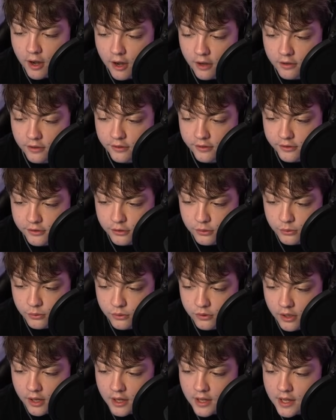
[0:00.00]

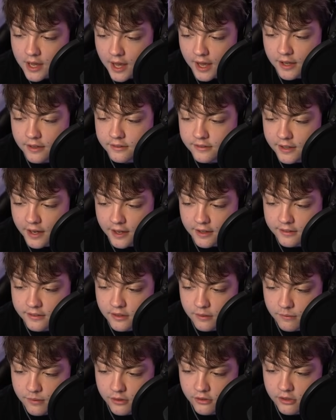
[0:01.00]
uninstalled. And yeah, it
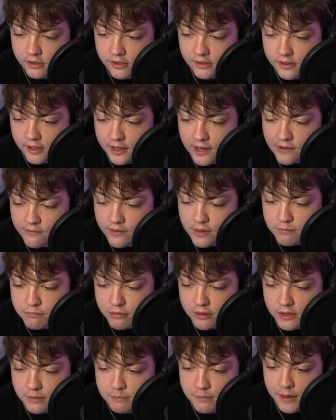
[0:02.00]
seems like she did have a
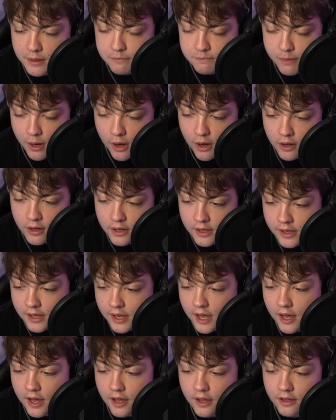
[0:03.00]
pretty big part
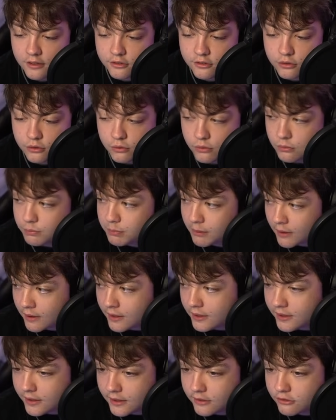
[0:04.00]
to
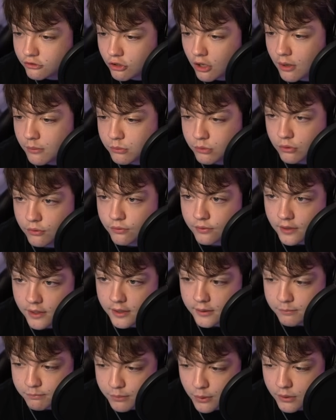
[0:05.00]
play in terms of
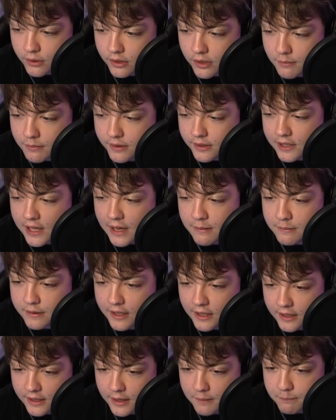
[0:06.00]
like building up the game and
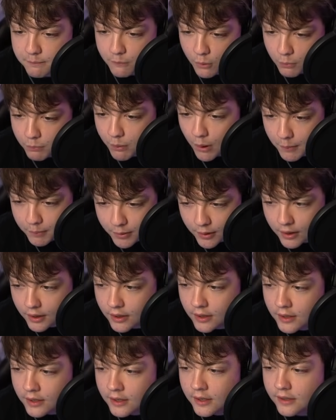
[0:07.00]
getting it more popular.
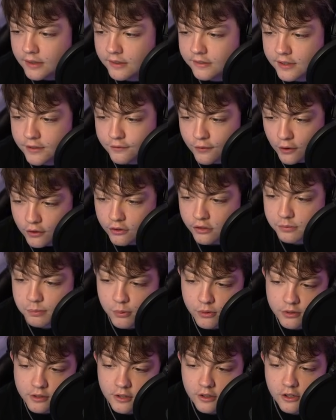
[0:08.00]
They say very
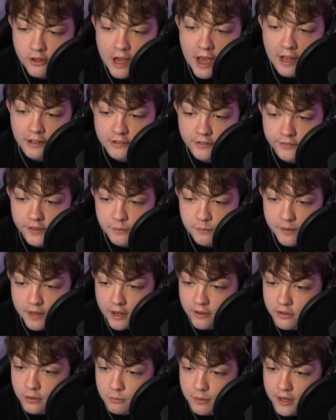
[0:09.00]
disappointing that you actively went
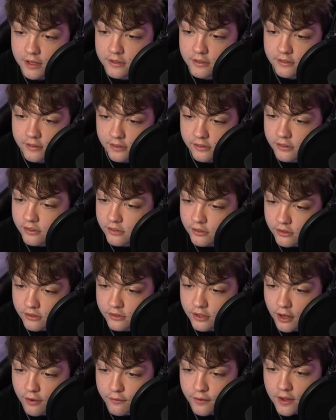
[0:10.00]
out your way to distance
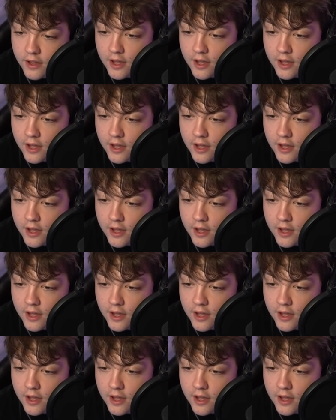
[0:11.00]
yourself